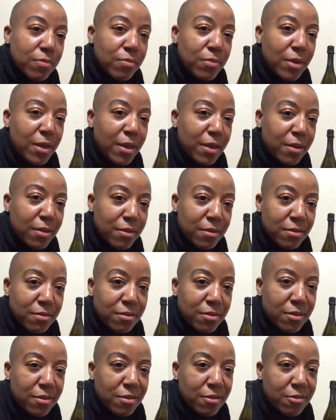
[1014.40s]
be,
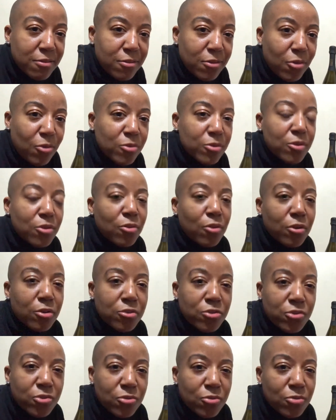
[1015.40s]
holding
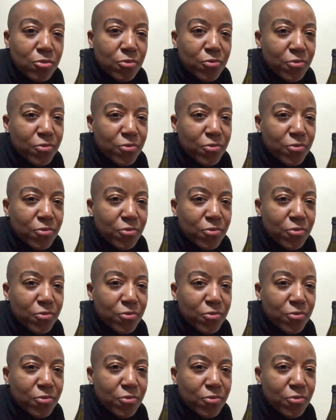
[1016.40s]
on to